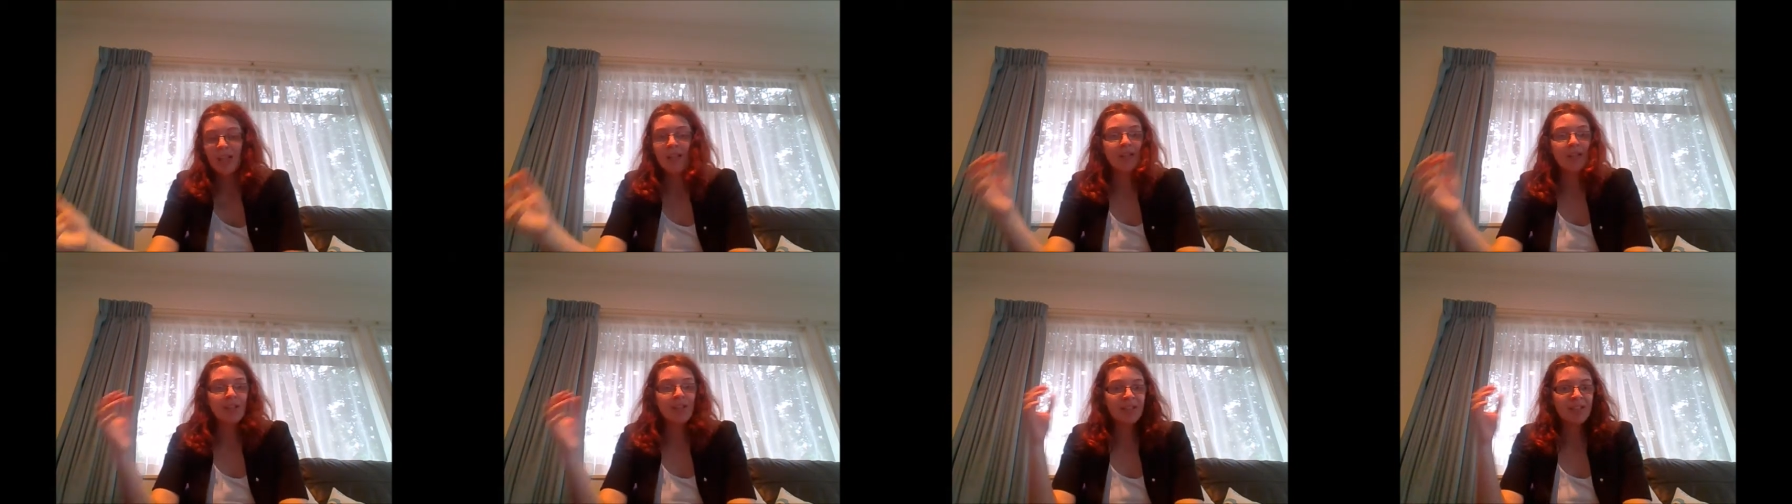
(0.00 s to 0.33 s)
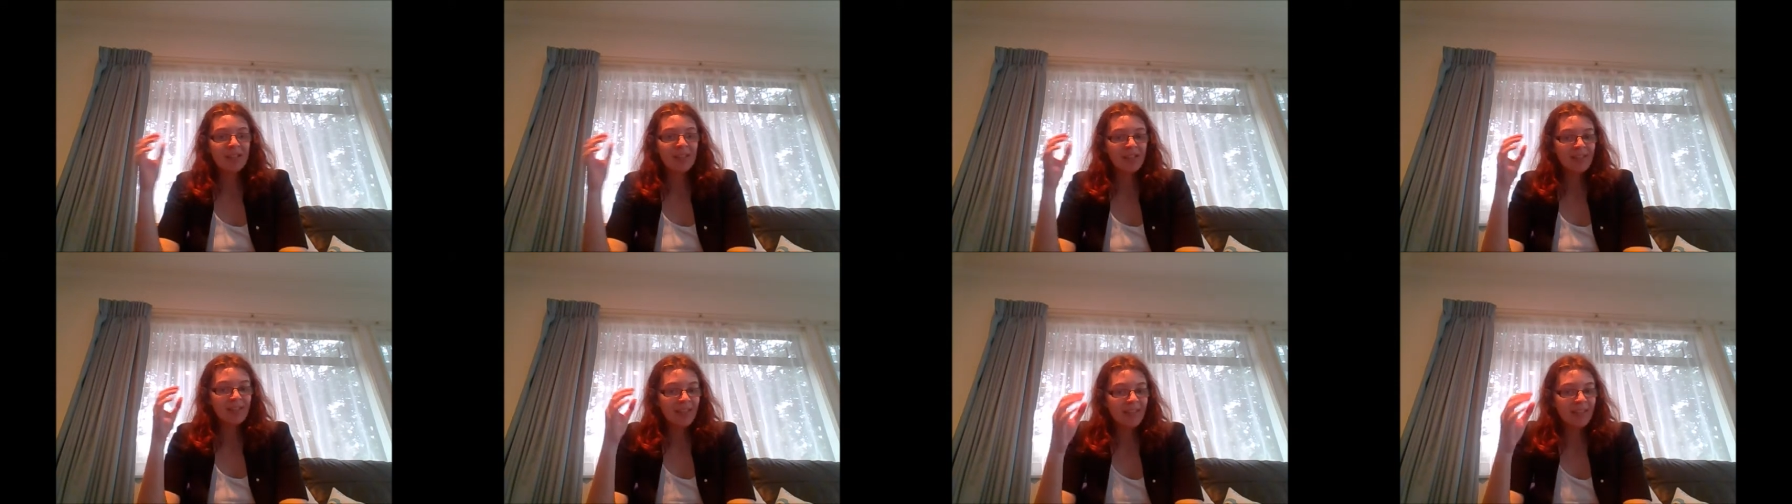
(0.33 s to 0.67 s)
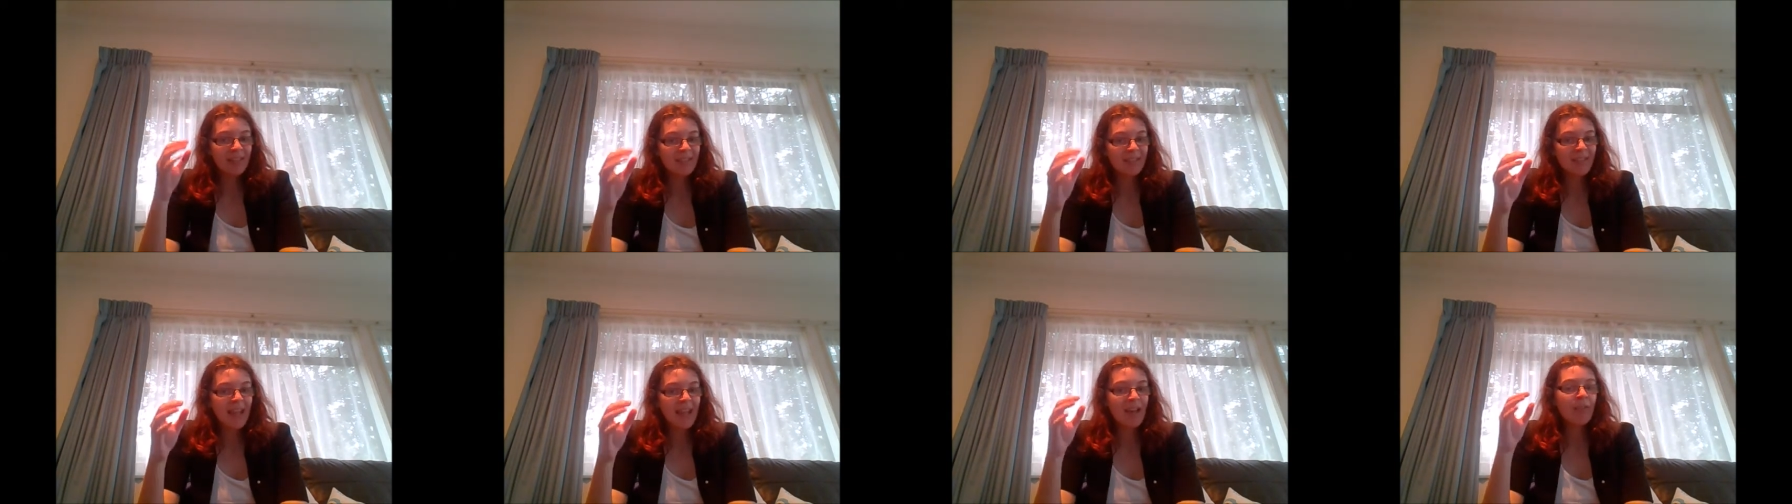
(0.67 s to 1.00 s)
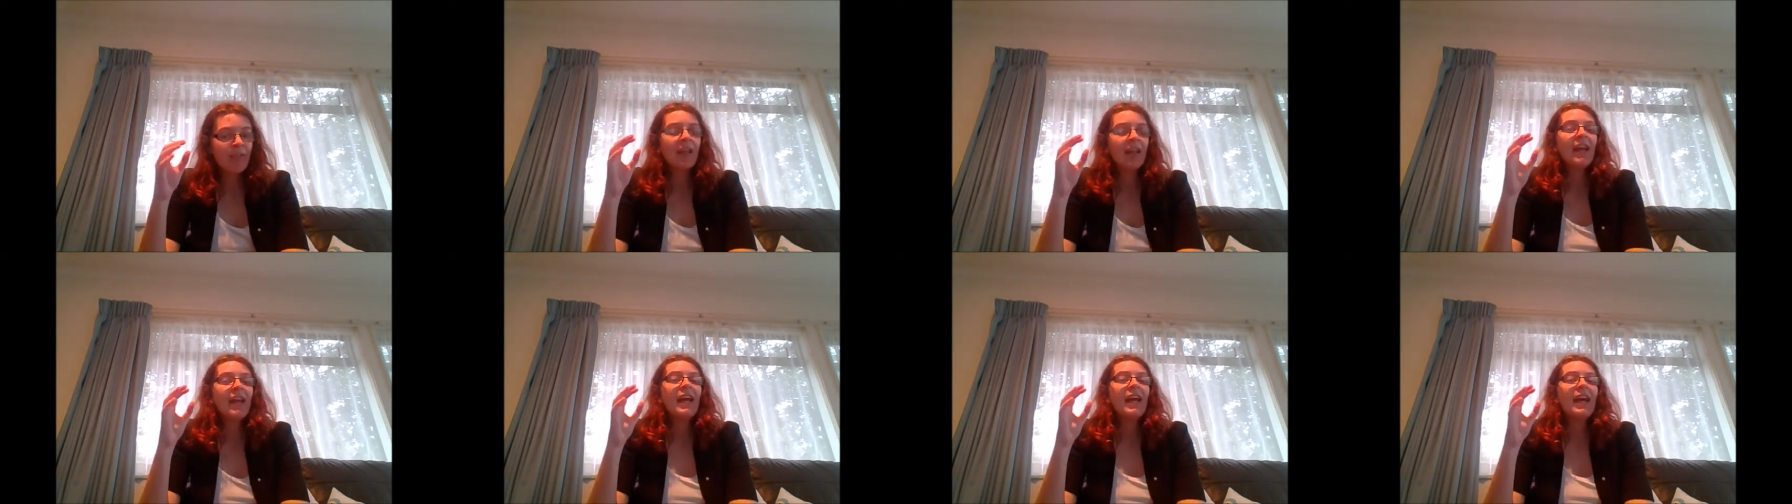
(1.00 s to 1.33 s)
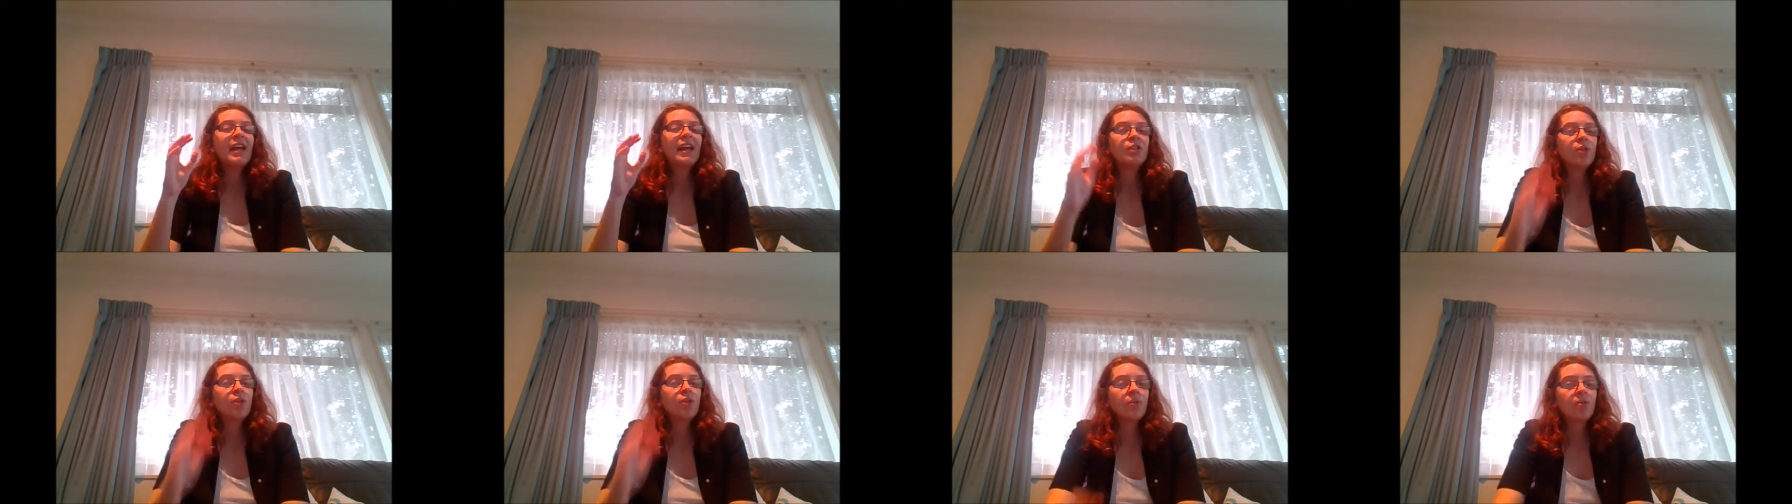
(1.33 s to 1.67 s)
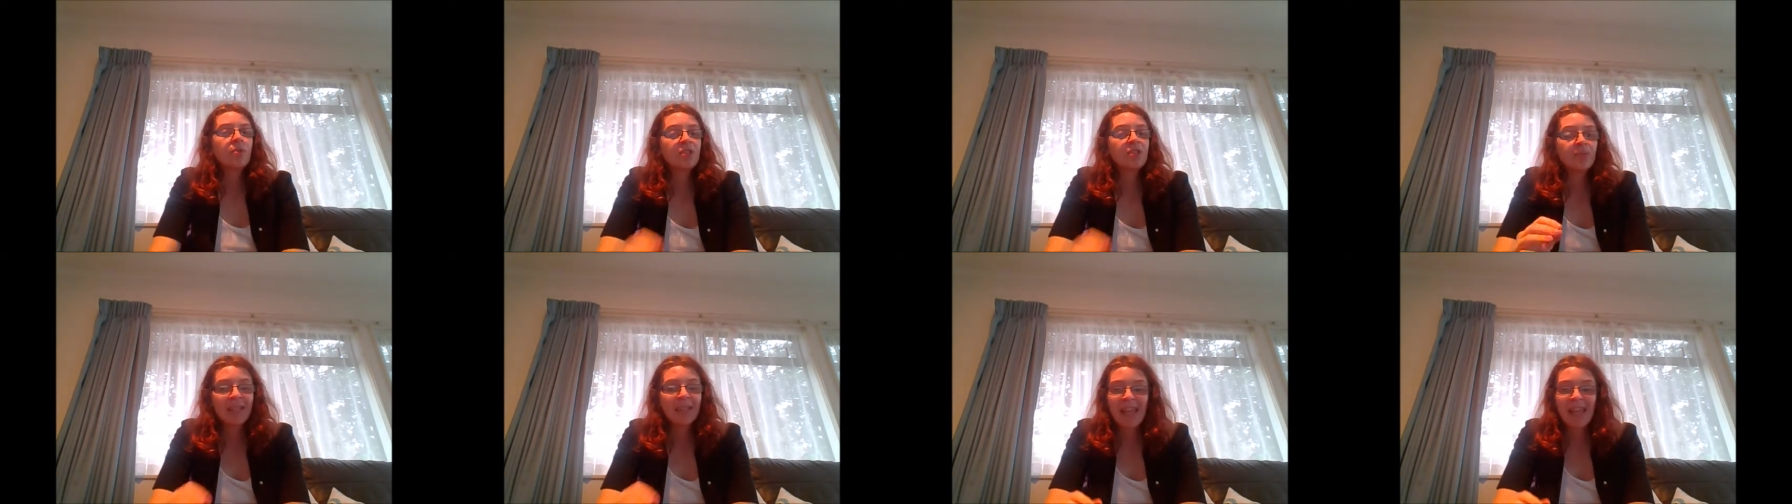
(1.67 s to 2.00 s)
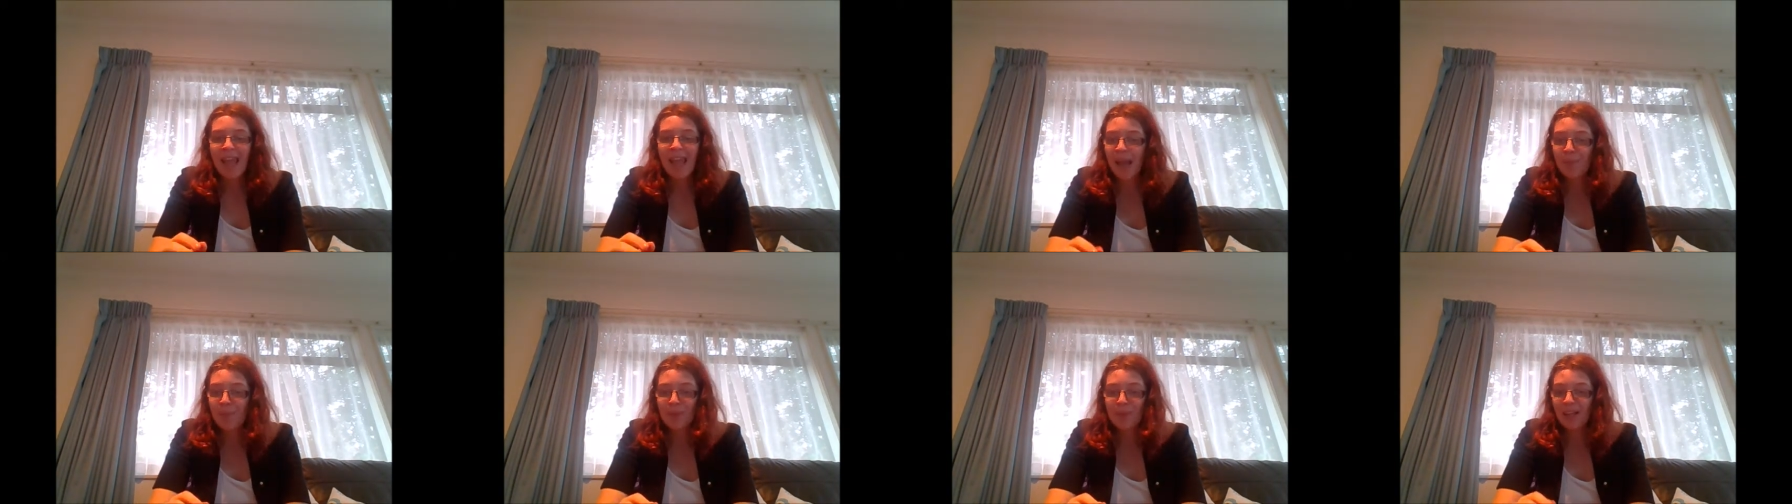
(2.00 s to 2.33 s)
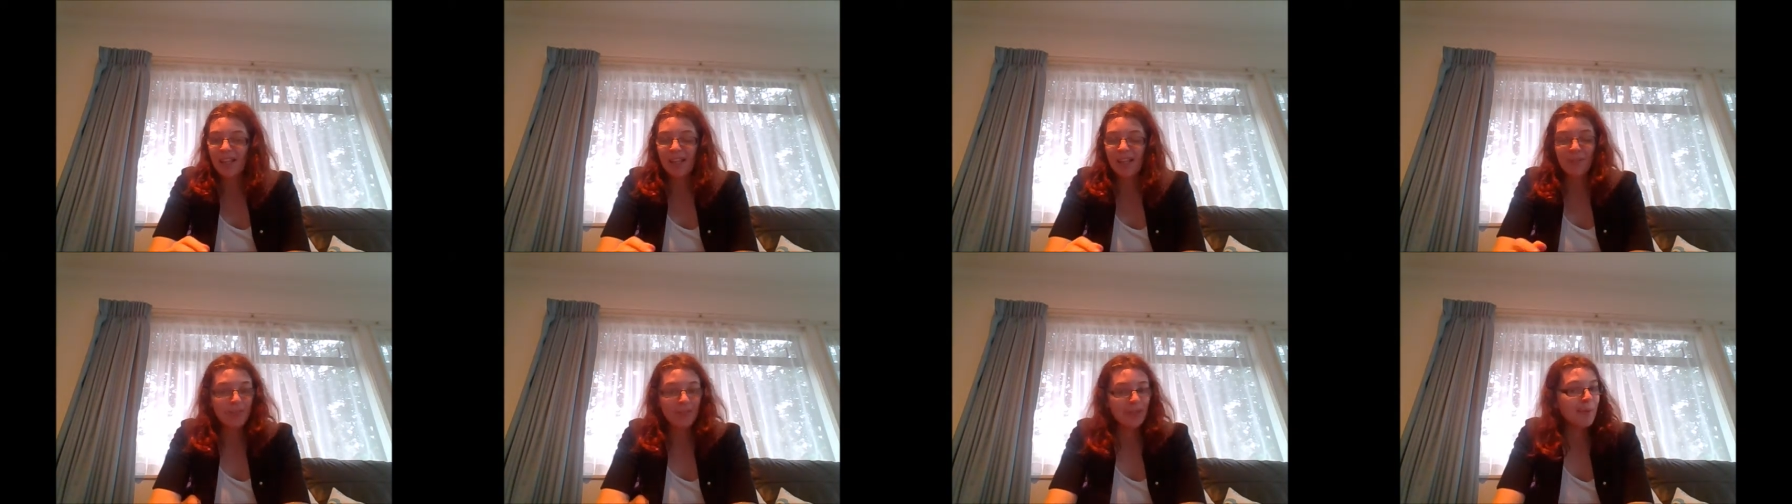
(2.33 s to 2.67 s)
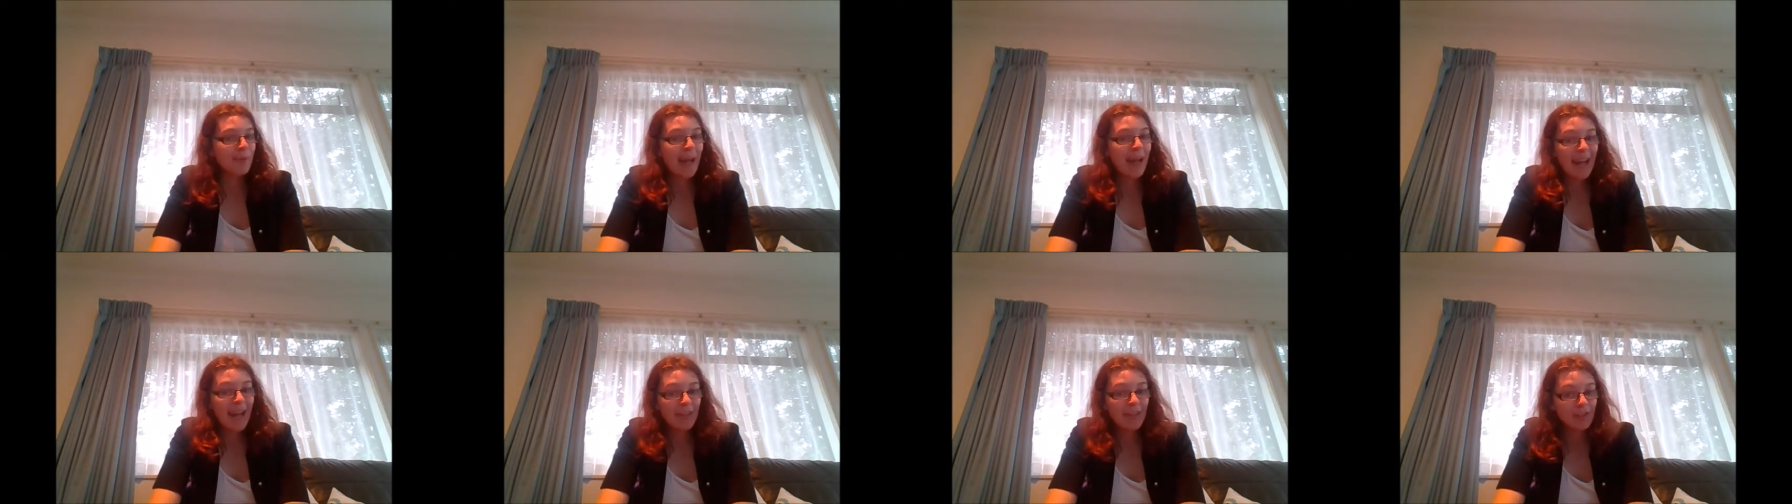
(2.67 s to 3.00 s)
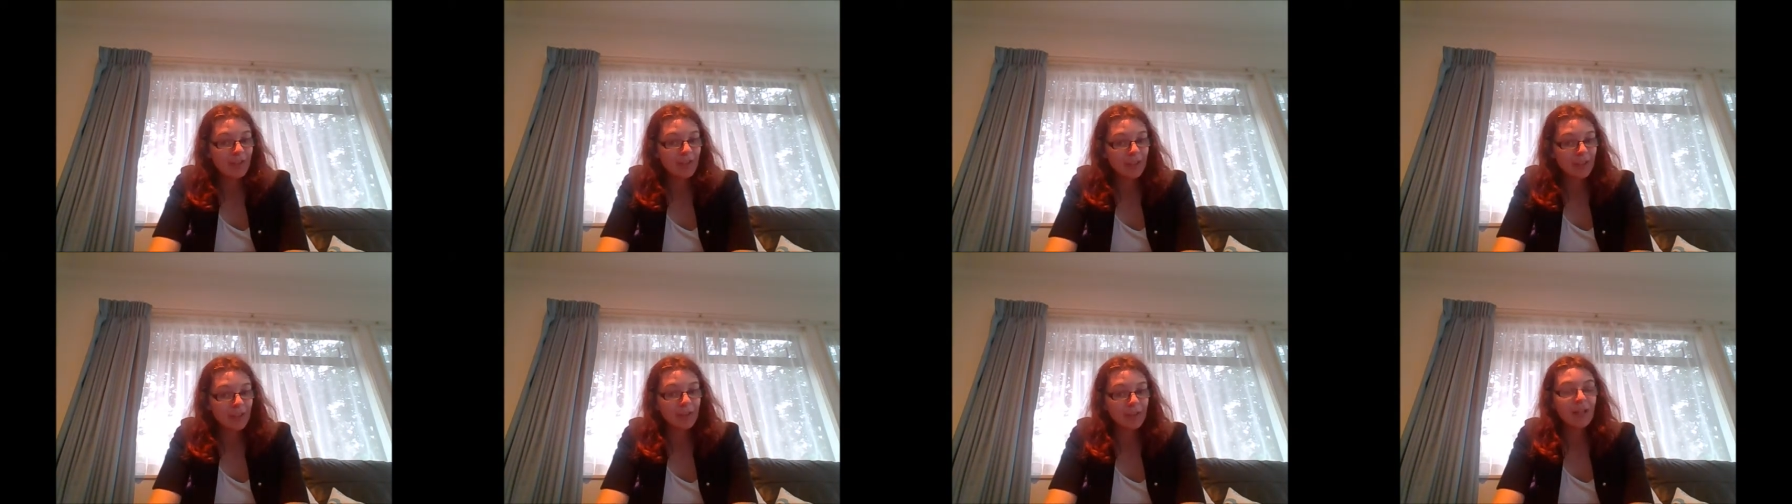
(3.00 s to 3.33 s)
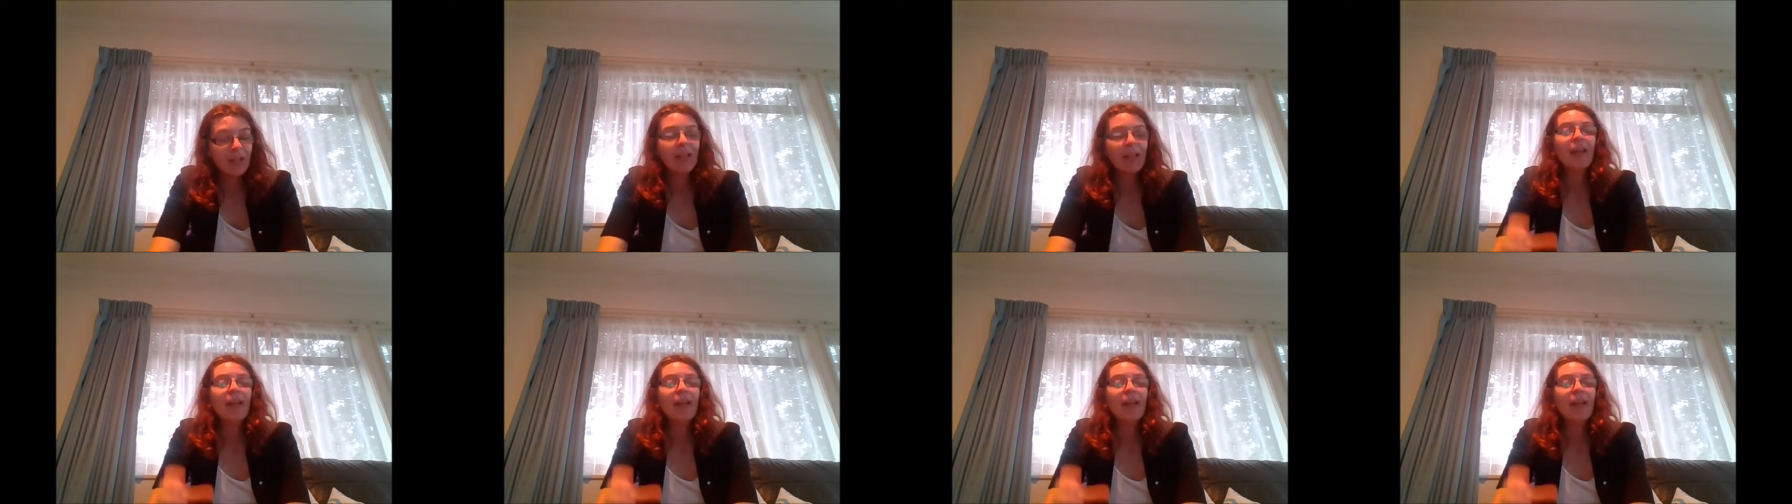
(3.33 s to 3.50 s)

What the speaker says: Just sit down and talk to a camera if you have to.